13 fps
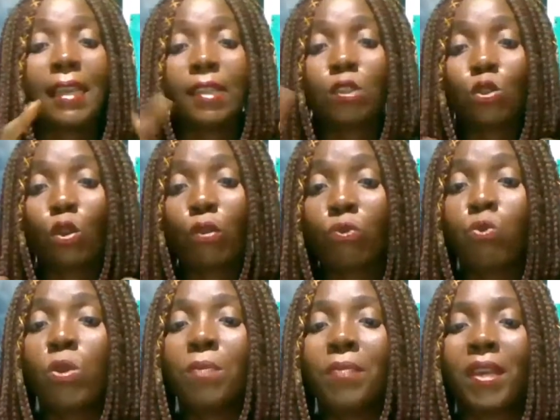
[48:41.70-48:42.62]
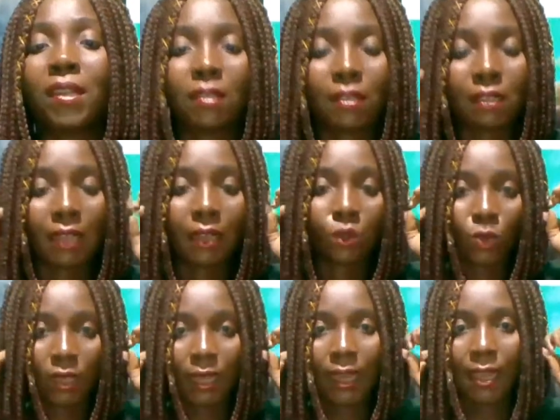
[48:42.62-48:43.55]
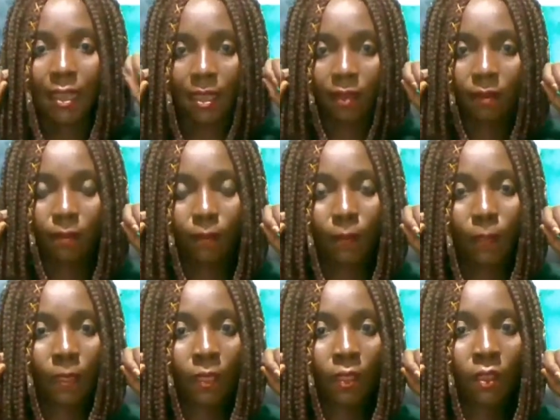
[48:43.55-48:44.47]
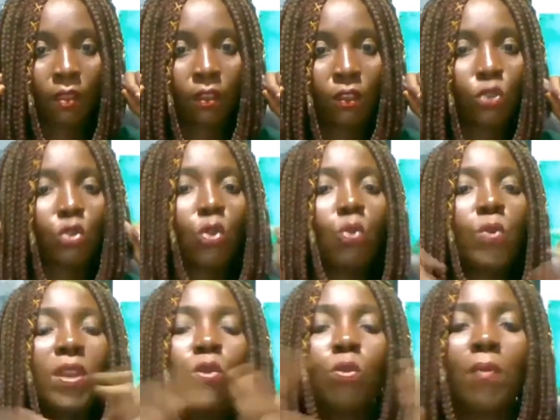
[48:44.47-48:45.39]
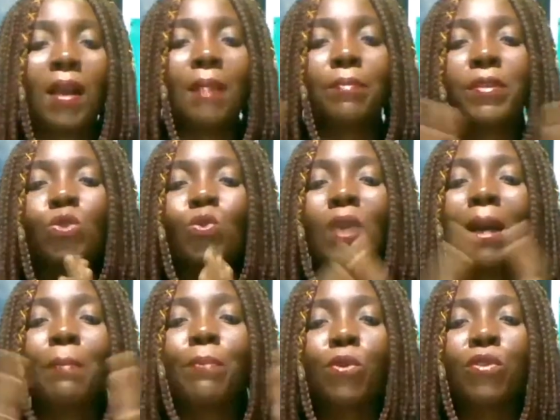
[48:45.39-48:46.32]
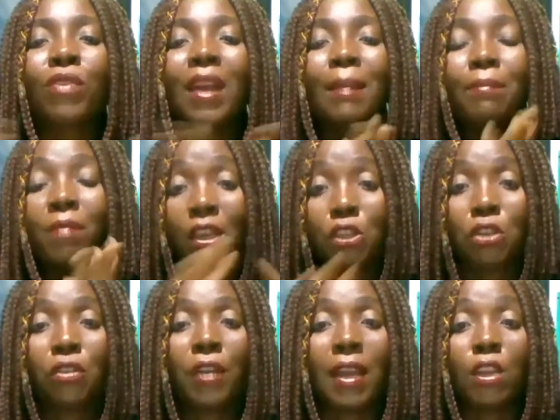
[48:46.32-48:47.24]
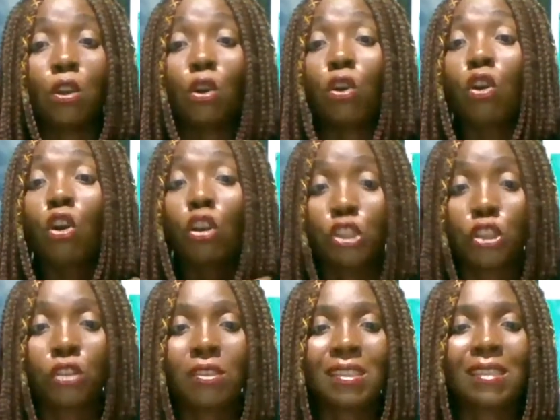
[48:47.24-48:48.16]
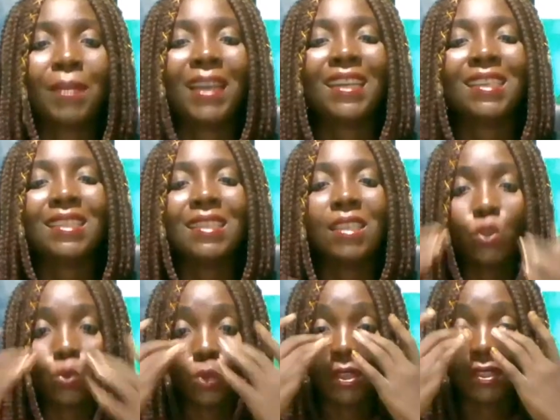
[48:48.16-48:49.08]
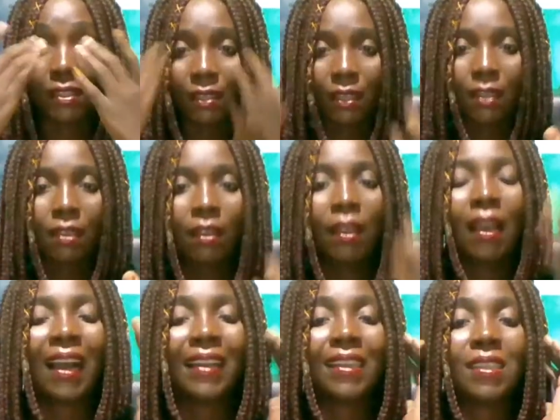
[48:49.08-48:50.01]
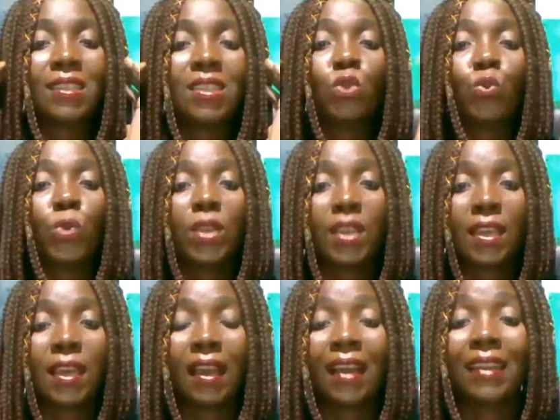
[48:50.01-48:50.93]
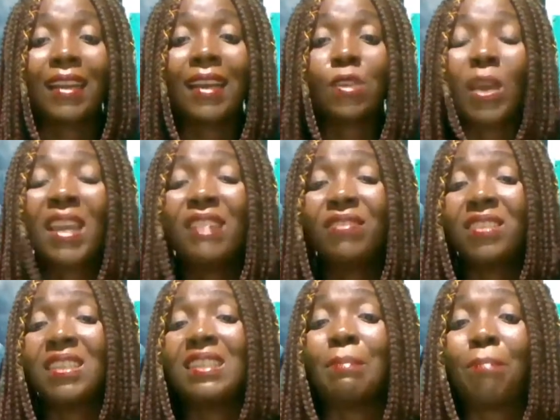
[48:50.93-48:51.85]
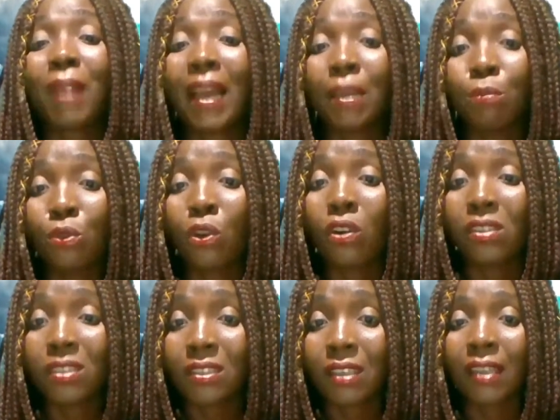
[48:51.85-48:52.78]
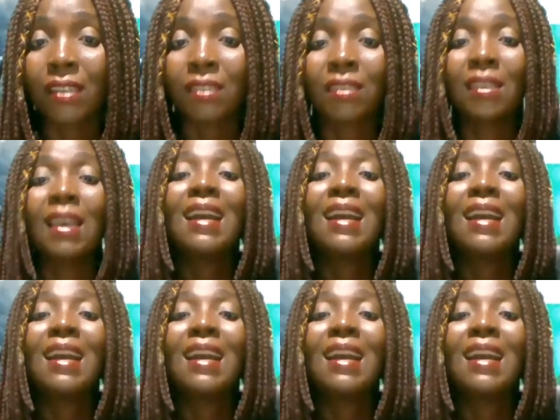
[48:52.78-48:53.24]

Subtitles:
death of women starts with their ear. So we human beings, we are programmed naturally, unconsciously, by the things we see and the things we hear. And that's why even in the Bible, God said it,